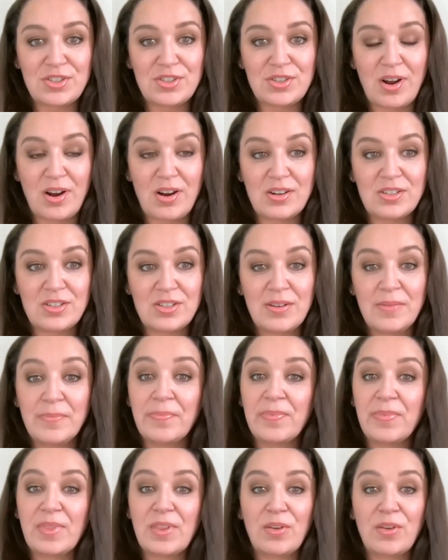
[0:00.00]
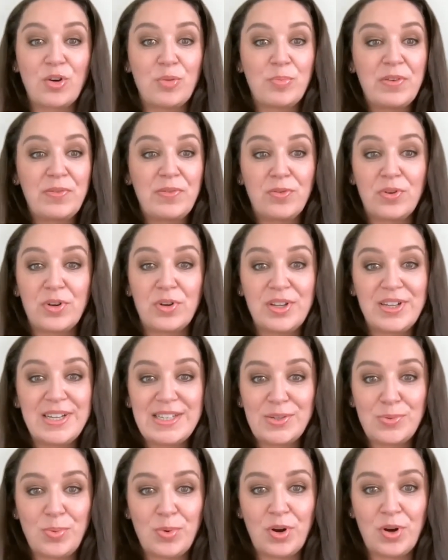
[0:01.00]
starts, or before you
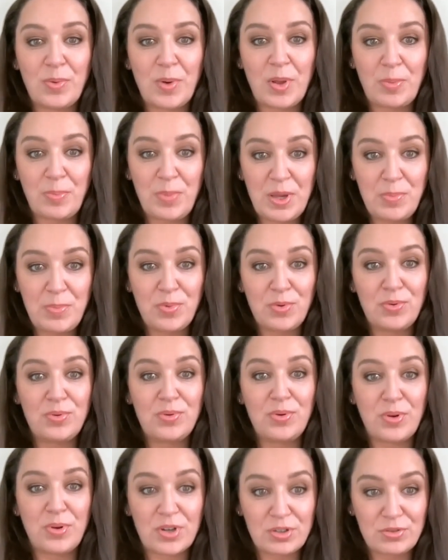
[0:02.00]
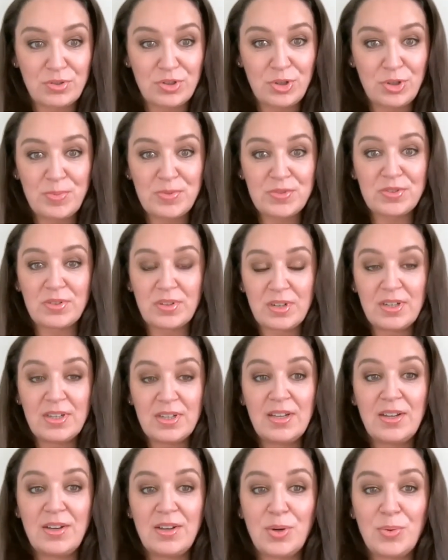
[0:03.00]
need to work with people or groups or
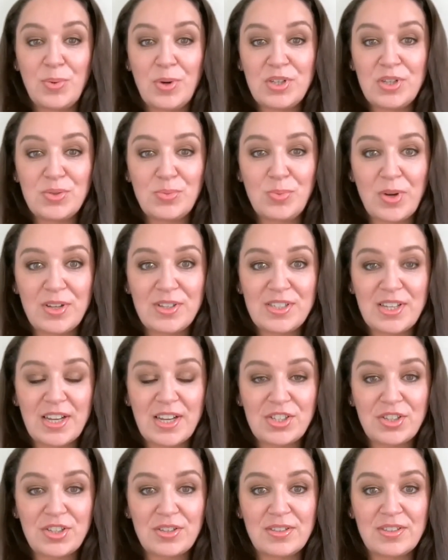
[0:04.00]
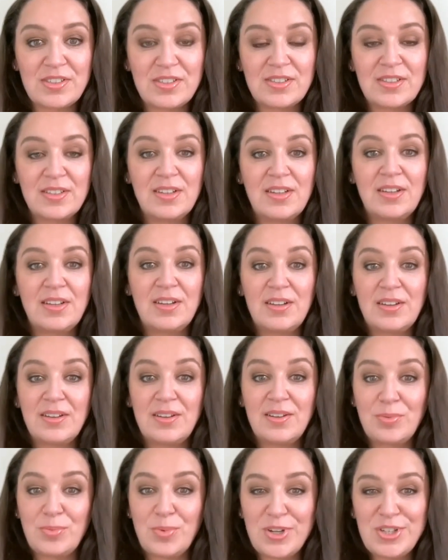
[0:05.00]
one-to-one sessions.
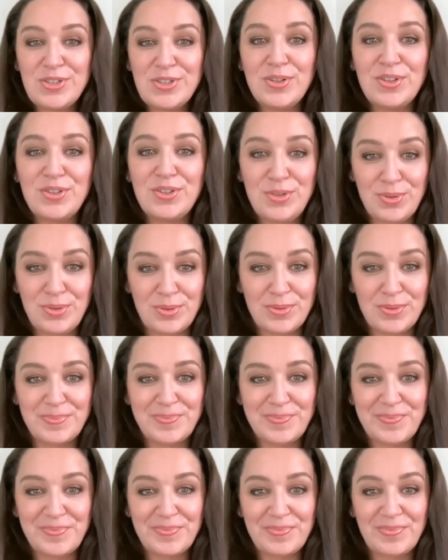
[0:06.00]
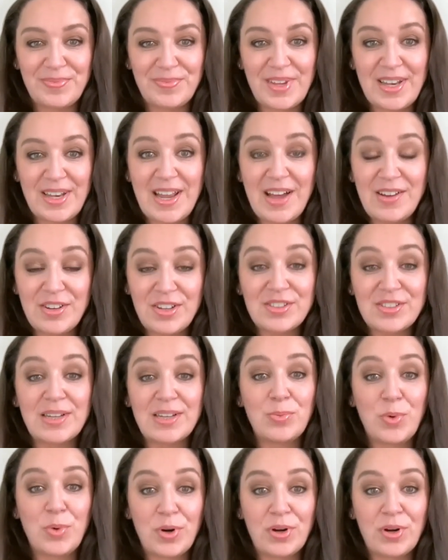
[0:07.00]
What do you do? And how does that
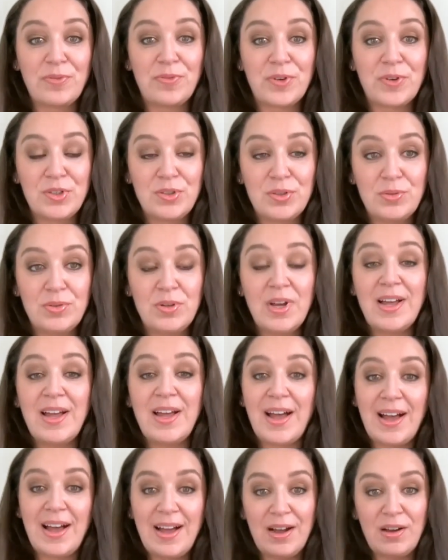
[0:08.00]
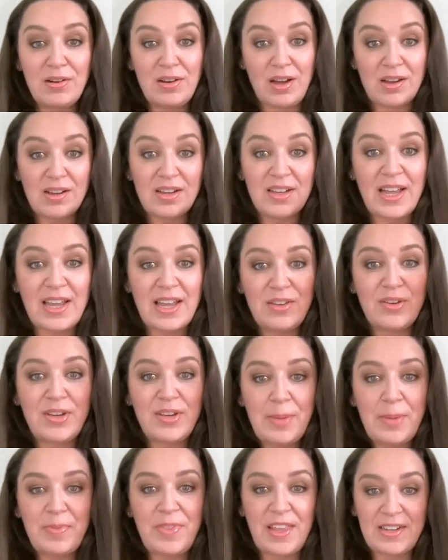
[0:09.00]
work for you? How long can you
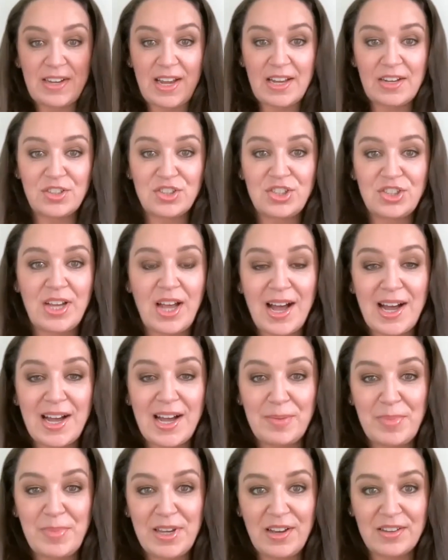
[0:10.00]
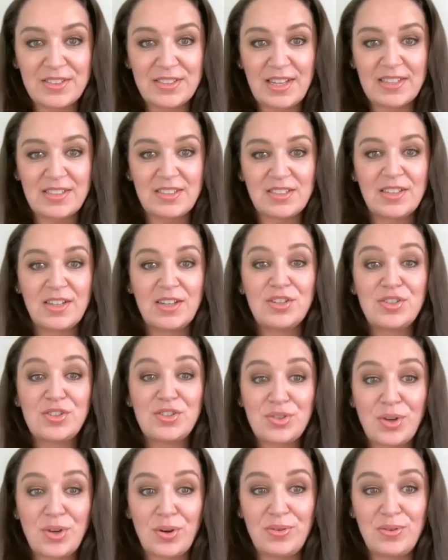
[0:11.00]
keep that energy high? Because that's
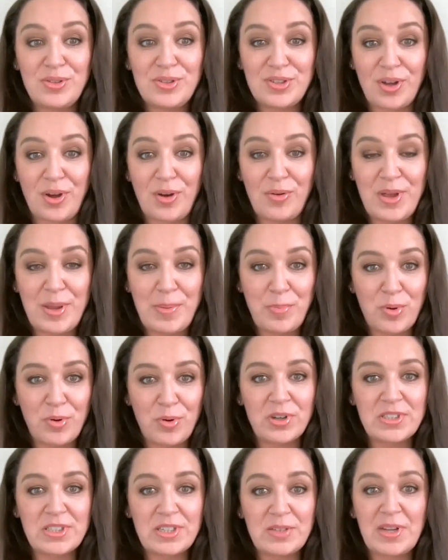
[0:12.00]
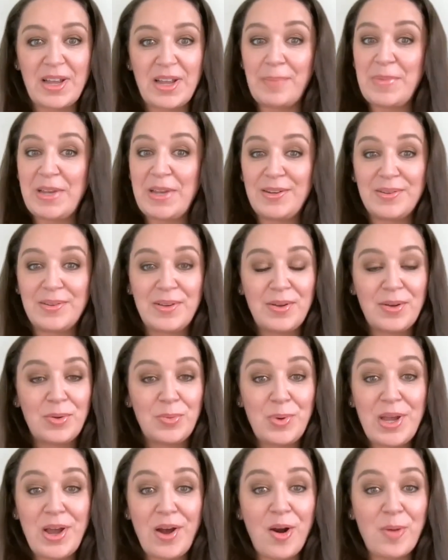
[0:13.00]
so, so important. I mean,
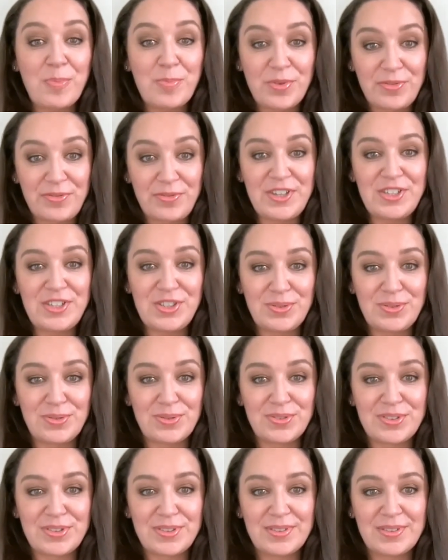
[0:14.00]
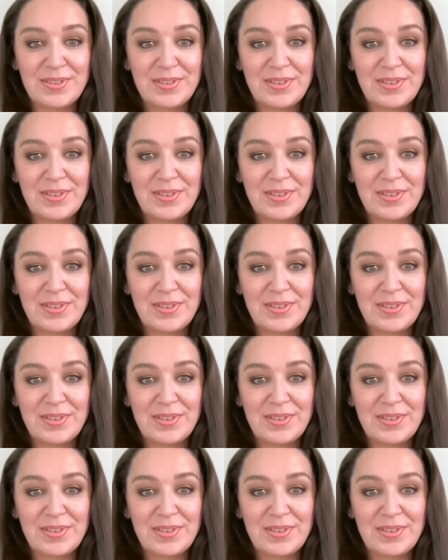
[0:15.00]
we are professionals.